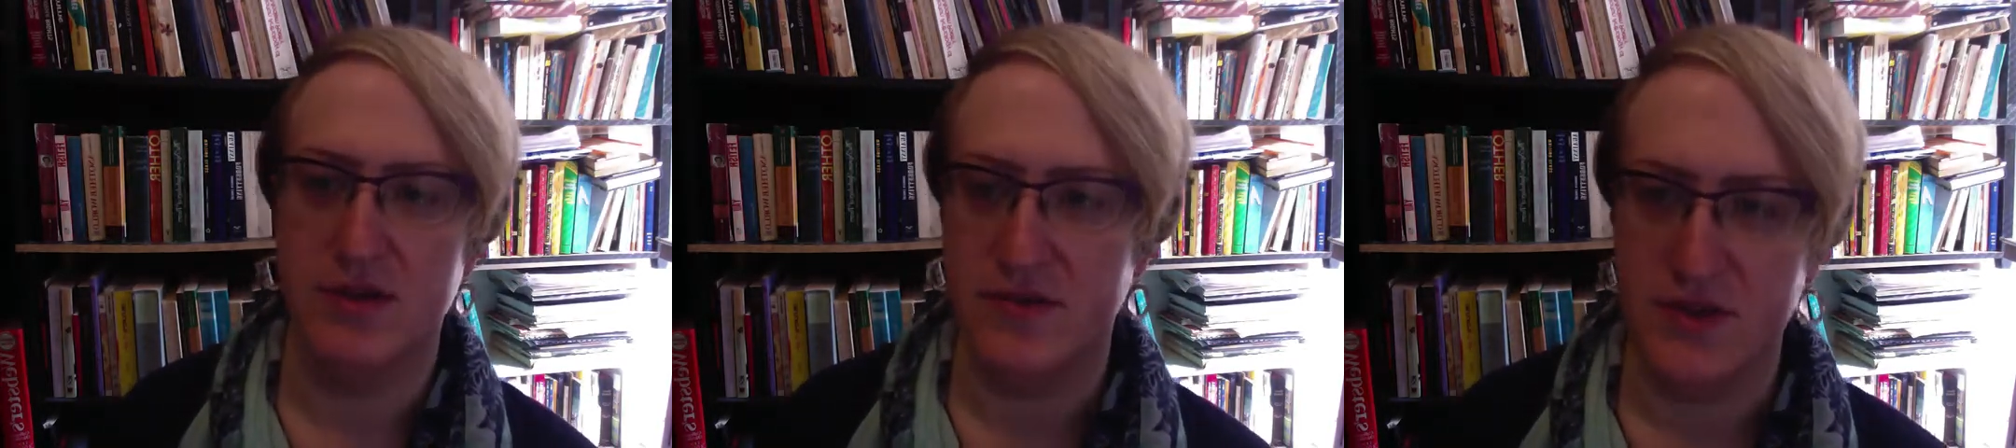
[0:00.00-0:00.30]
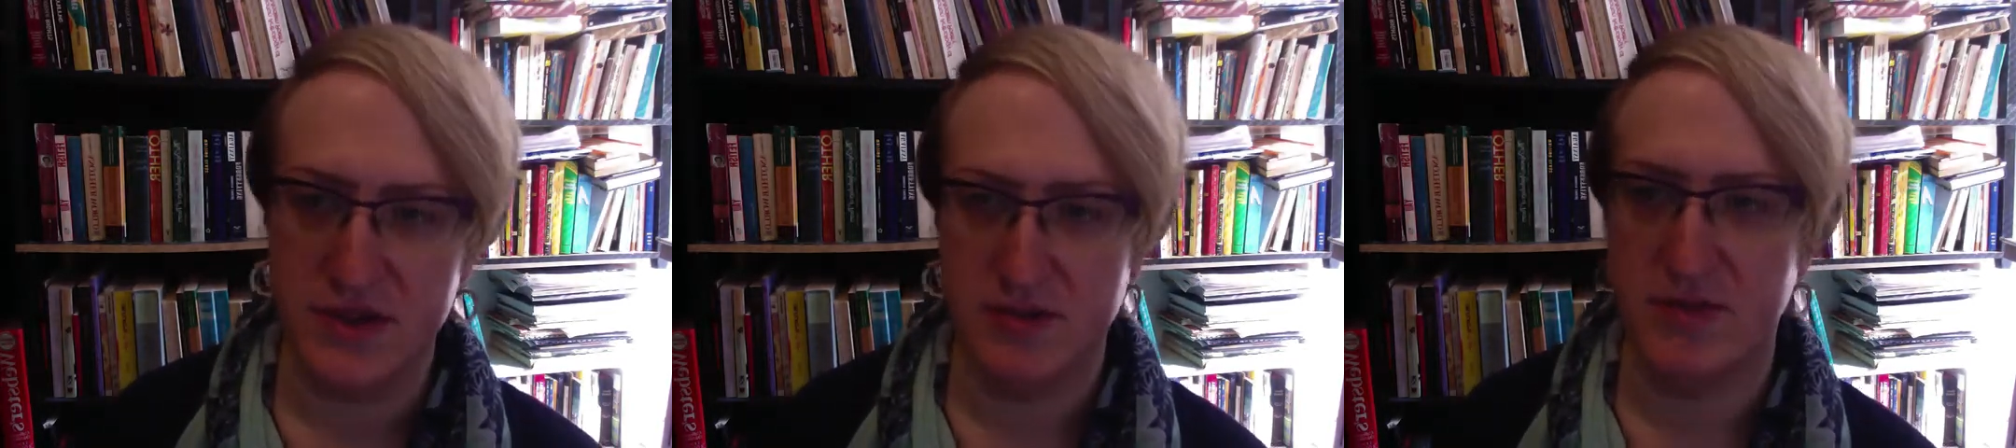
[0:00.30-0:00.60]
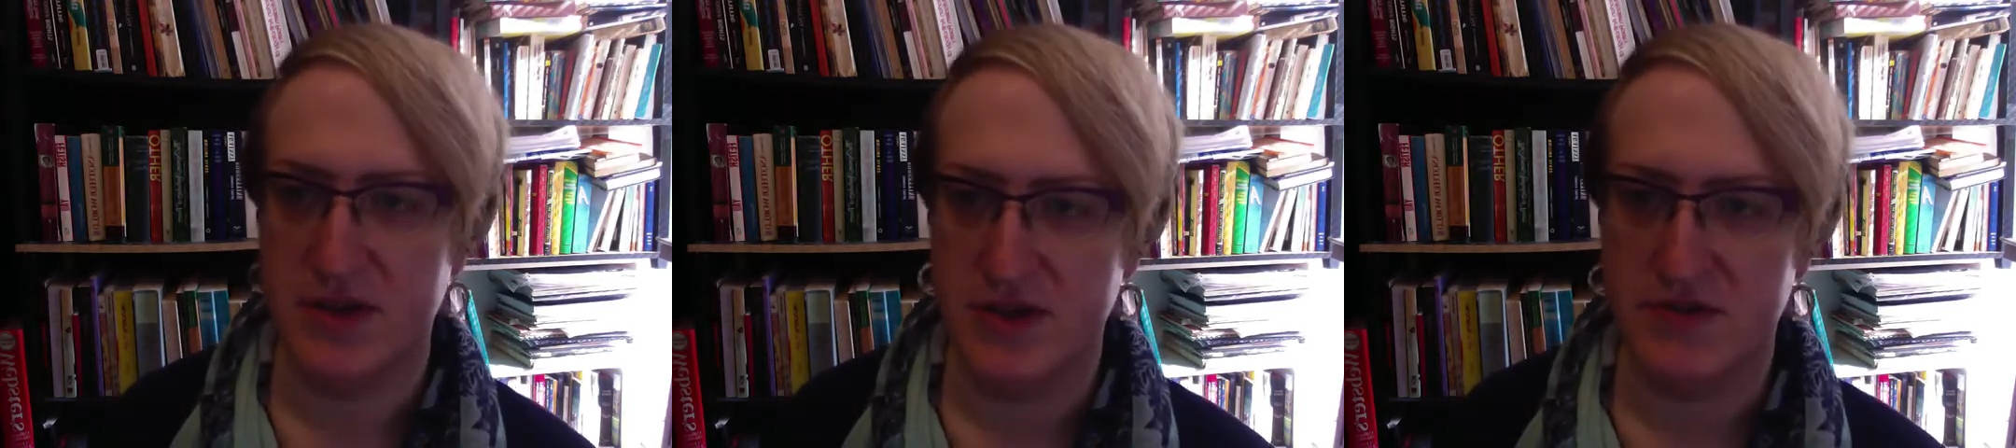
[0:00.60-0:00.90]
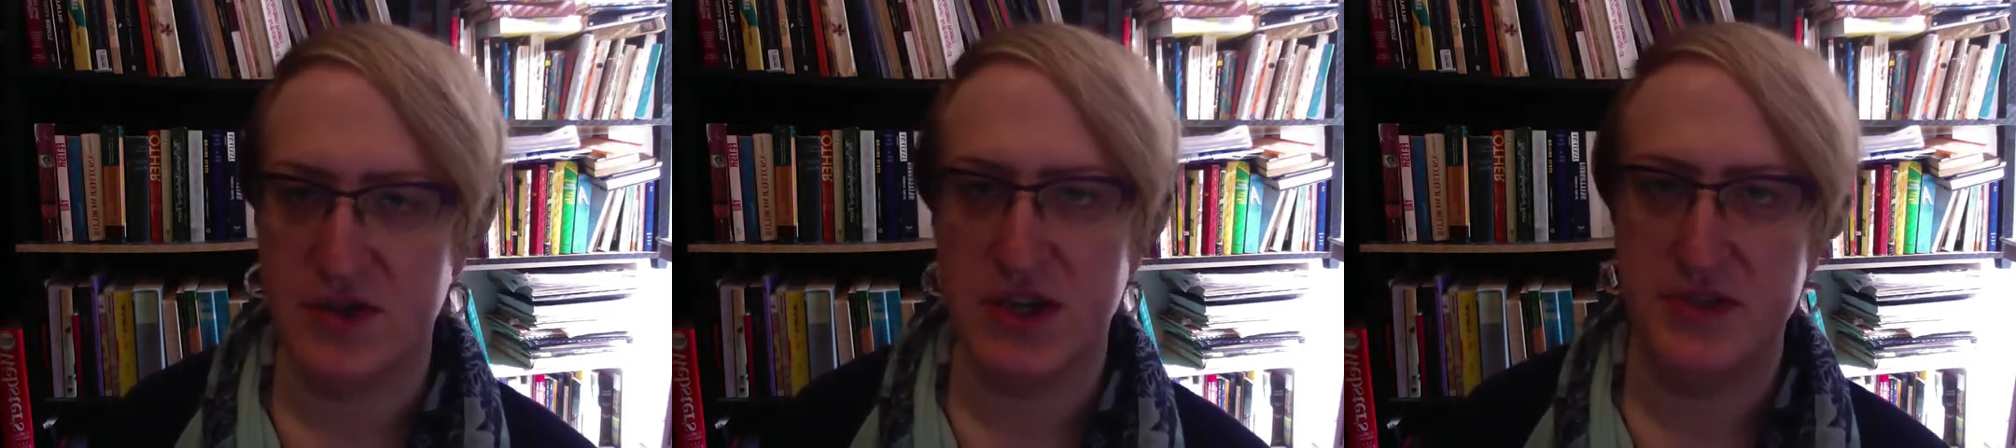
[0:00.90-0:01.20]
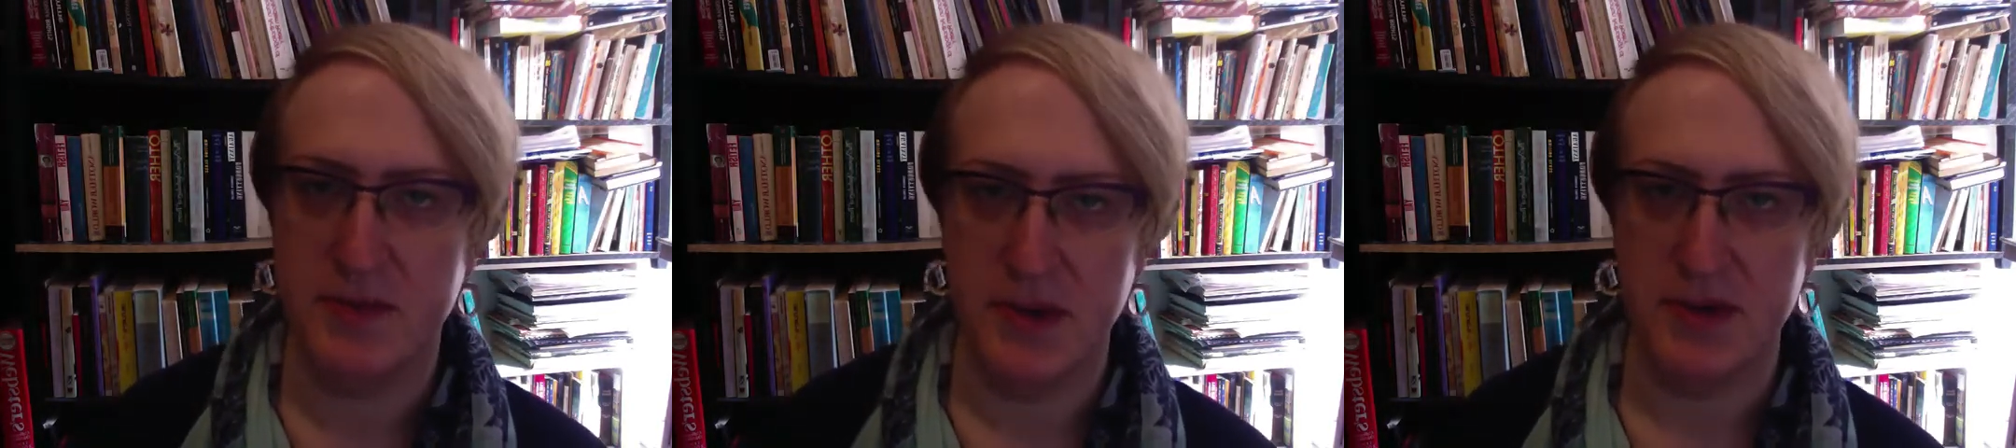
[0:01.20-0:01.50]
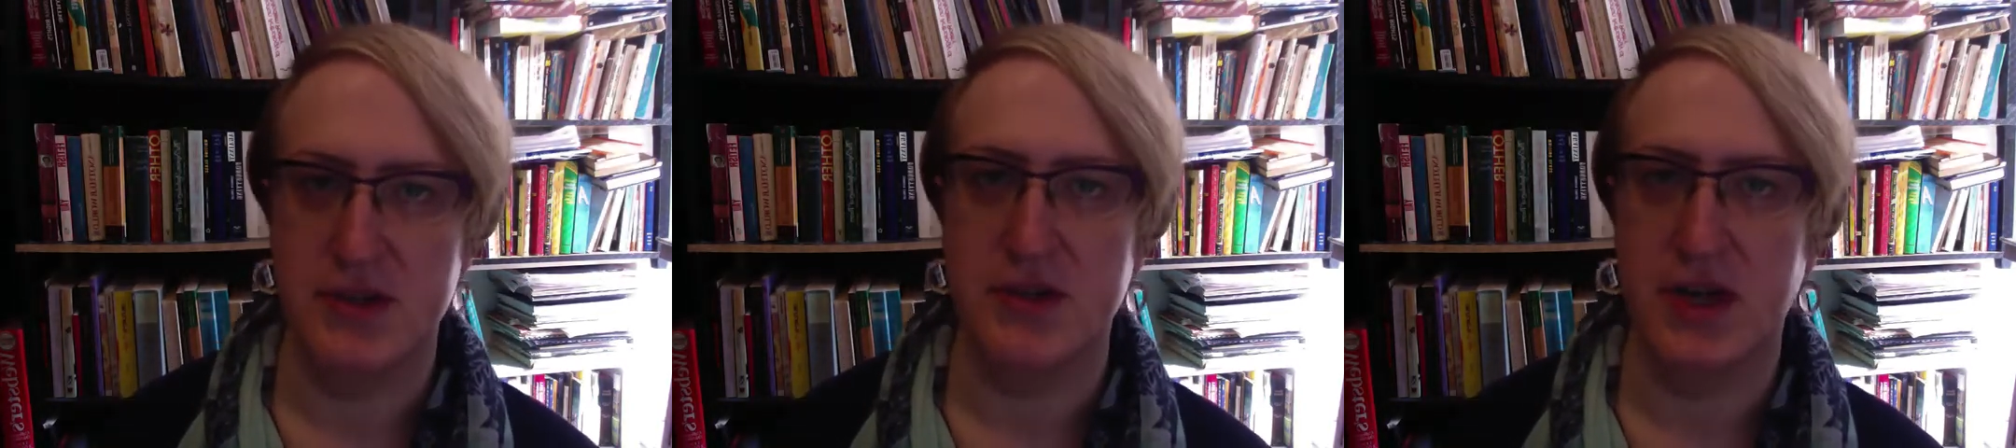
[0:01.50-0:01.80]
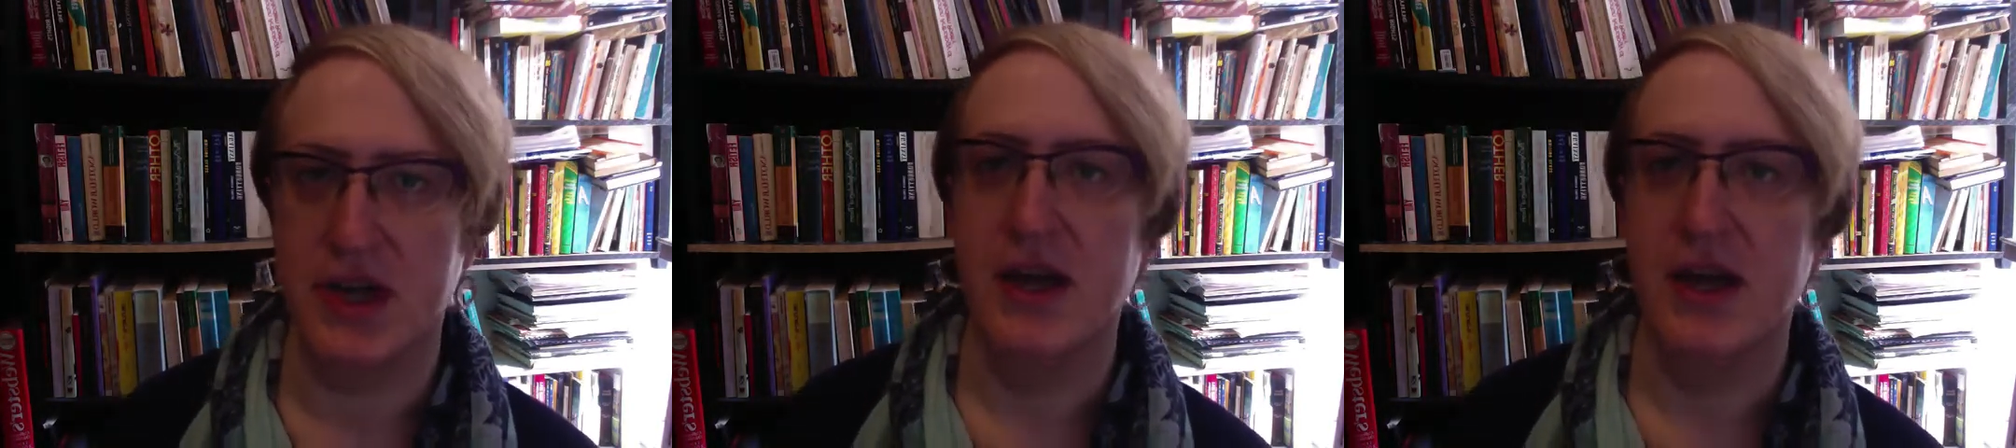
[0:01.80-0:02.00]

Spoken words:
the first books of trans poetry,